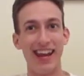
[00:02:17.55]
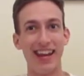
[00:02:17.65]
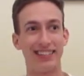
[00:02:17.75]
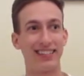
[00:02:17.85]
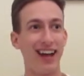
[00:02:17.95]

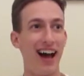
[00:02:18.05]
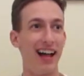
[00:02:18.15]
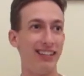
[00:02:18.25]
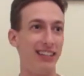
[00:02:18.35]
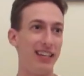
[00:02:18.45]
It's
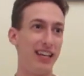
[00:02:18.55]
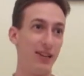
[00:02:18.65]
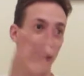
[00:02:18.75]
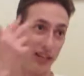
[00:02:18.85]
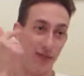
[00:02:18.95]
got
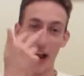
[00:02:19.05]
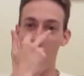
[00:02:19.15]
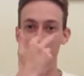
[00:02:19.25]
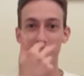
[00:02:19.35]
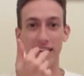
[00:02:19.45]

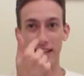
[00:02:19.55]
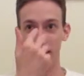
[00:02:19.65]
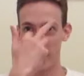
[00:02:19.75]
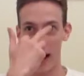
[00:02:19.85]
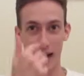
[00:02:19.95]

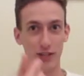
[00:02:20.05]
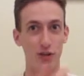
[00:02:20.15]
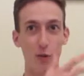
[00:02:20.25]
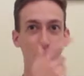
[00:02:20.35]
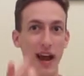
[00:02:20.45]
its eyes
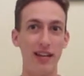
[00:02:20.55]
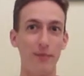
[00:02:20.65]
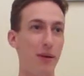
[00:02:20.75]
are white.